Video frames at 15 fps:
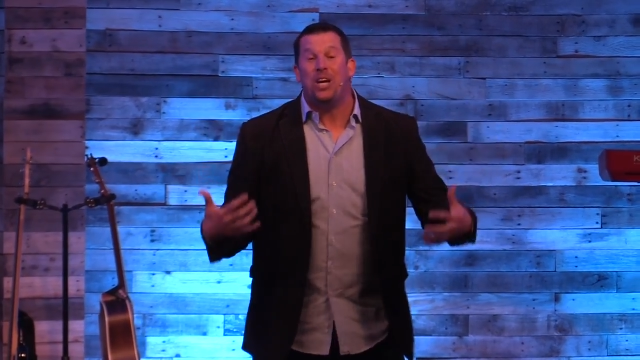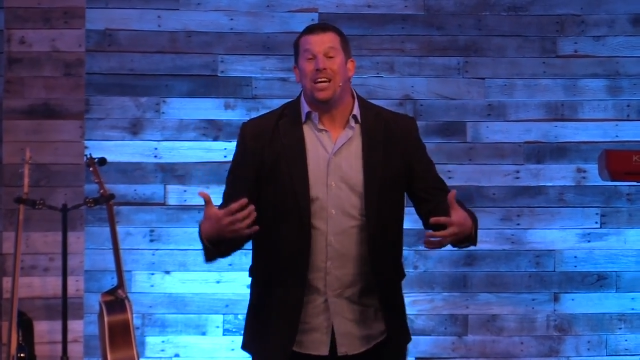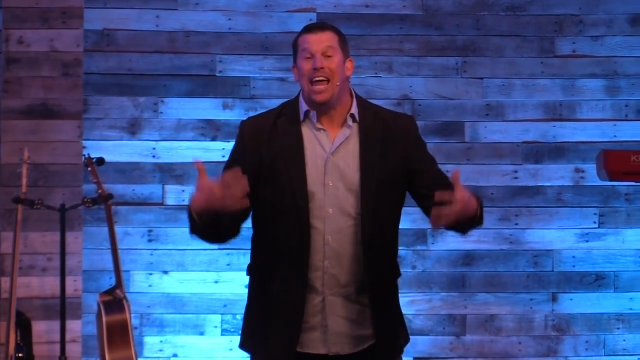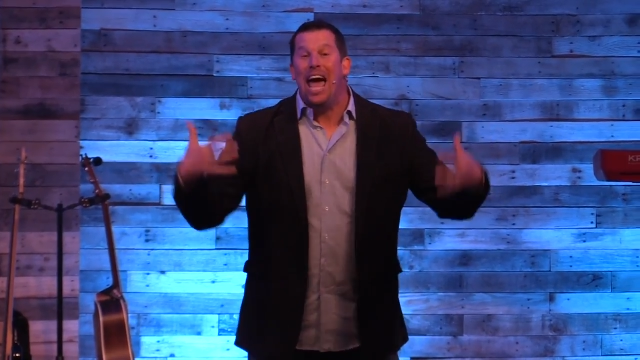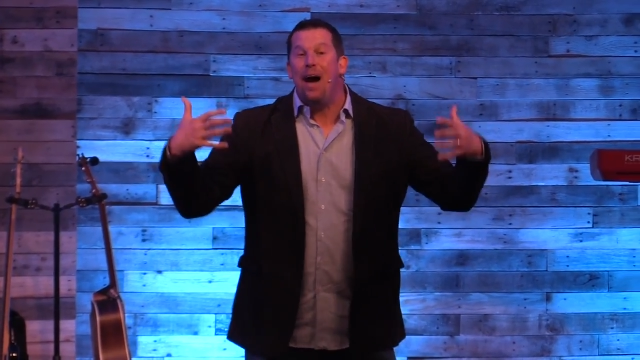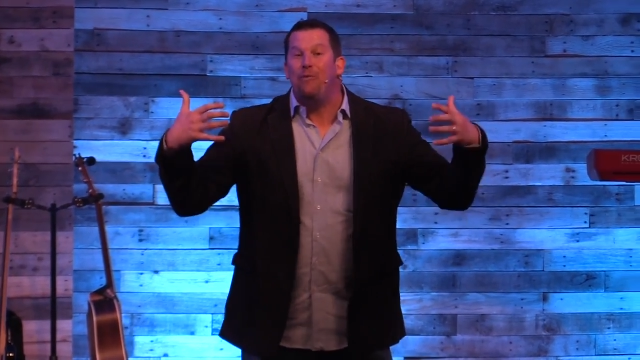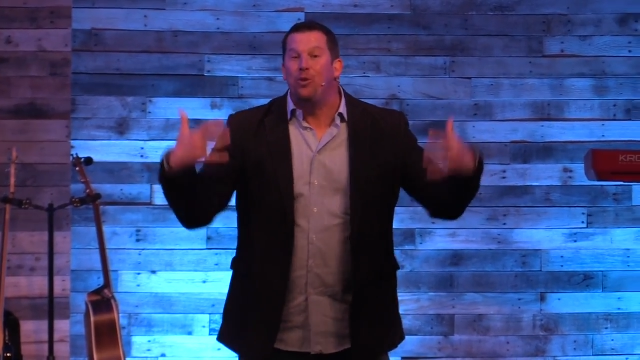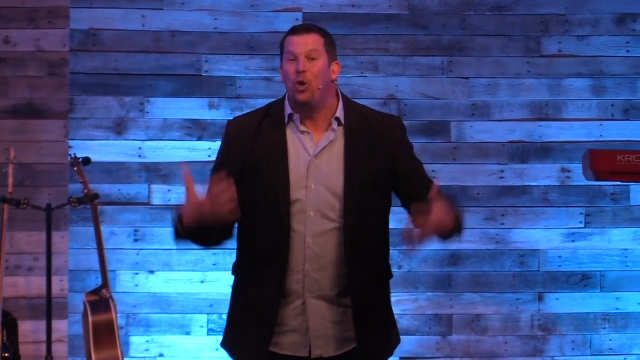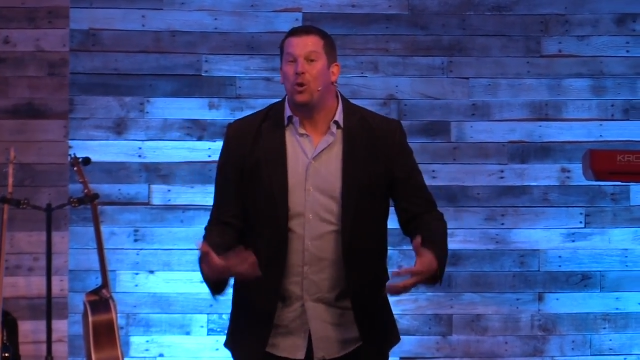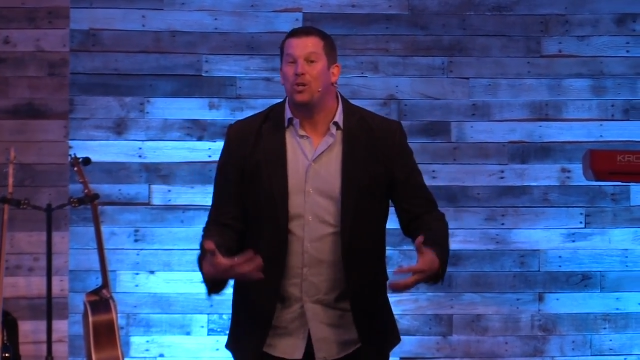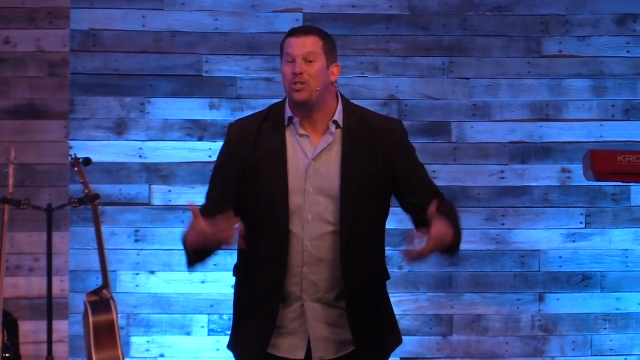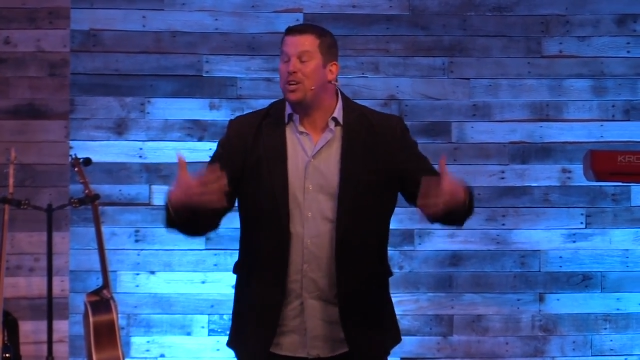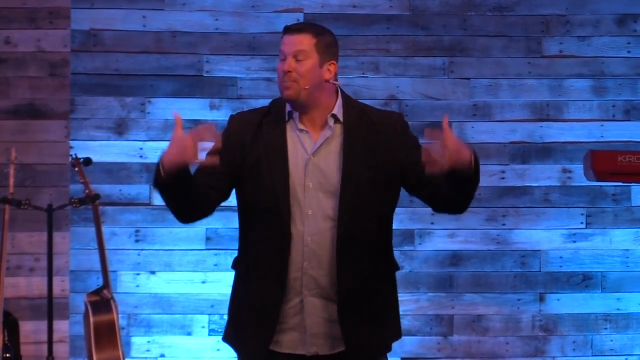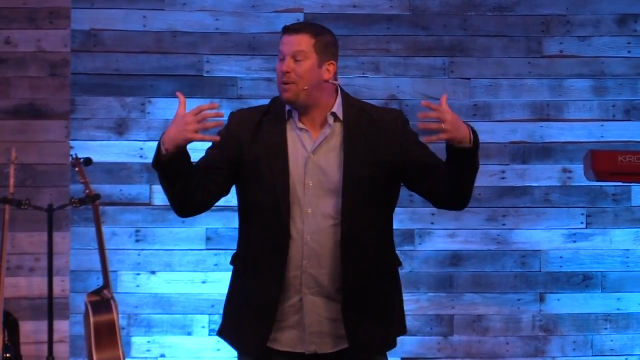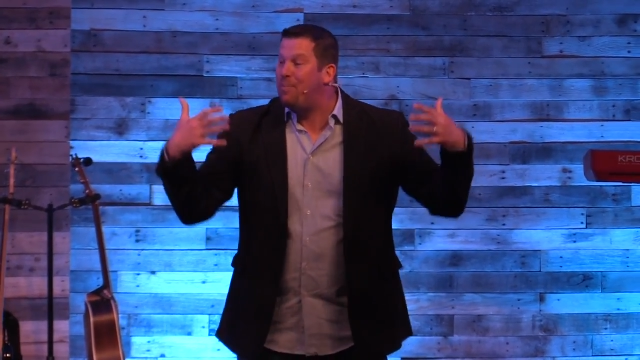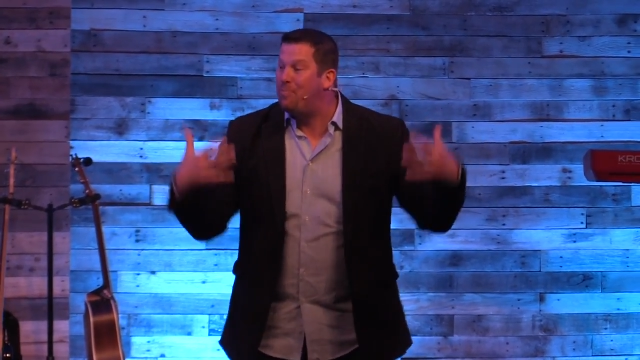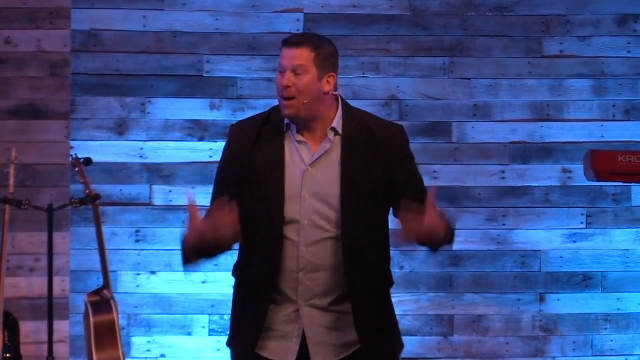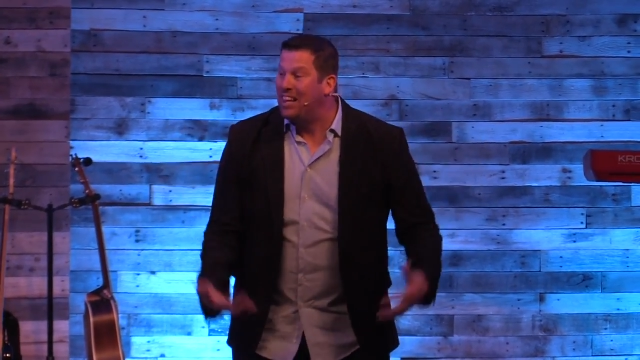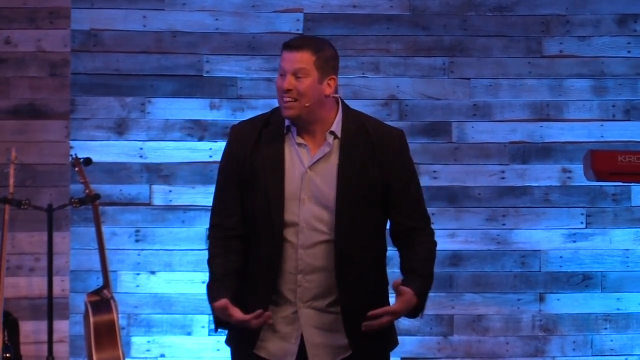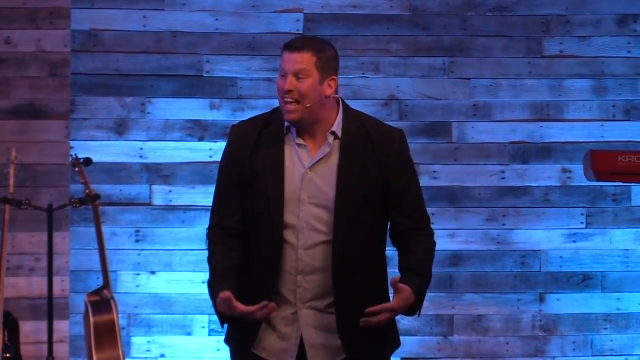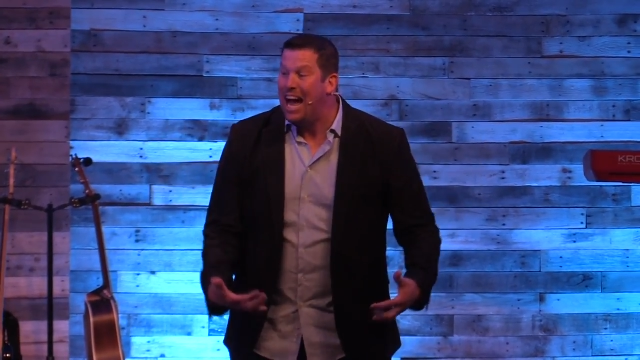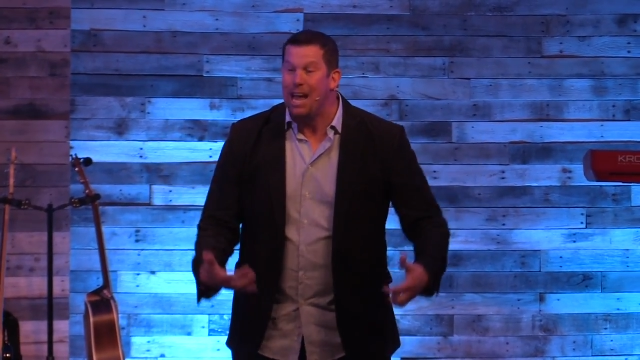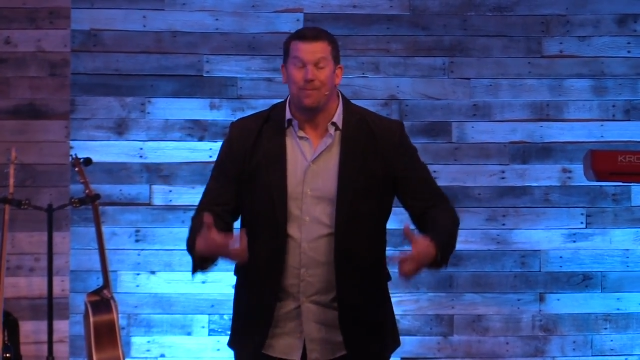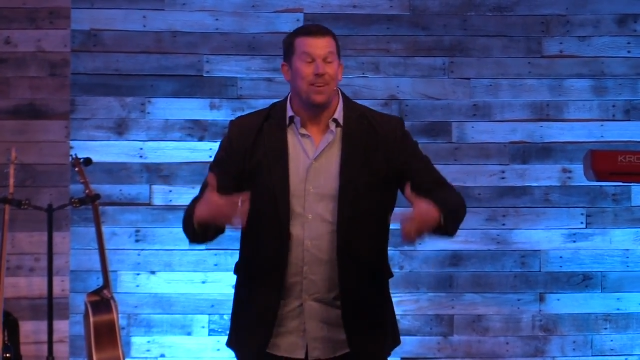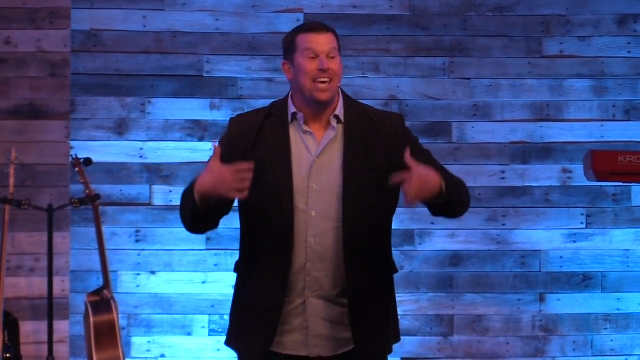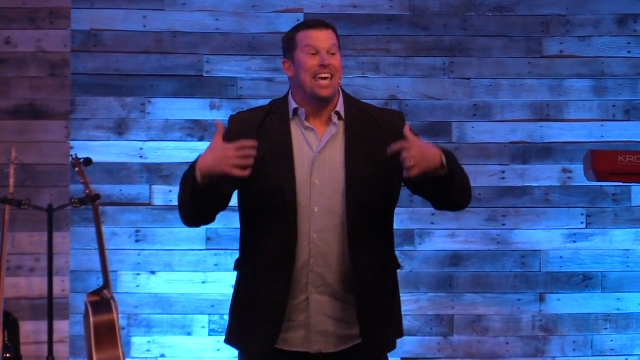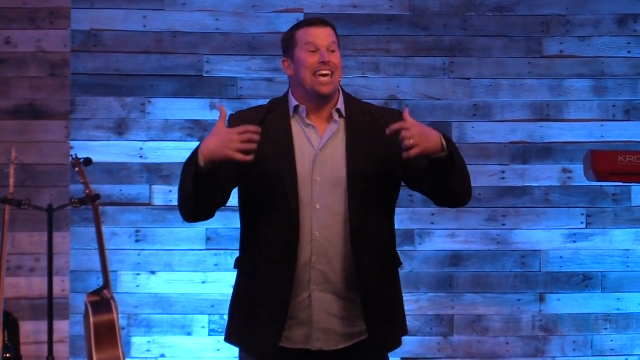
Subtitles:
can have lordship of my life.